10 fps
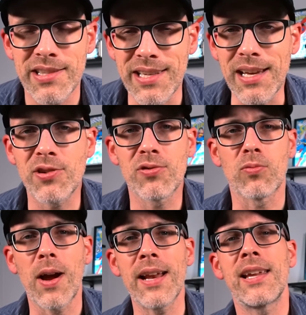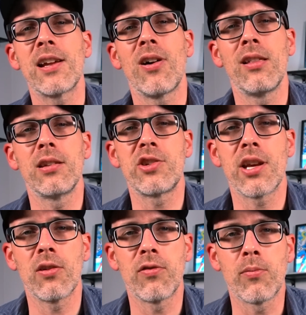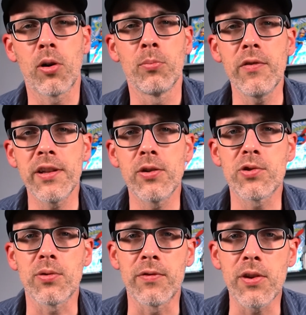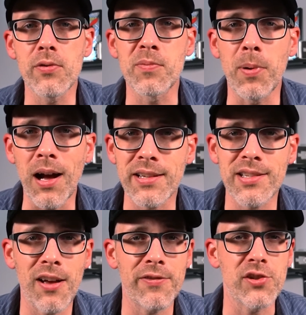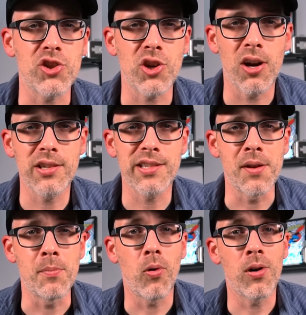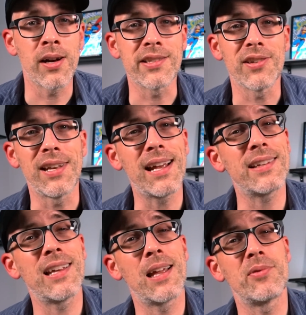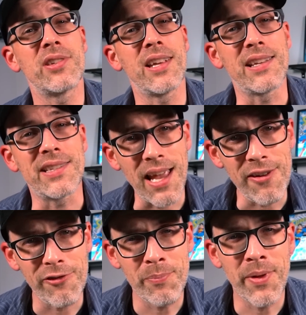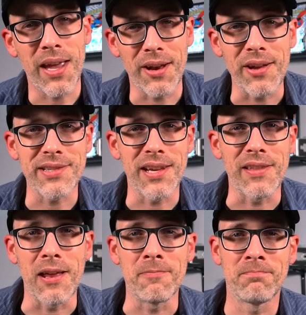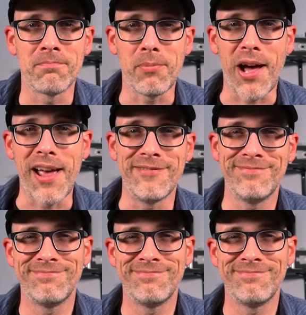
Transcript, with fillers: Stay tuned right here on the channel for more movie news, reviews, box office charts, and more. Until next time, stay safe, and I'll see you then. Bye.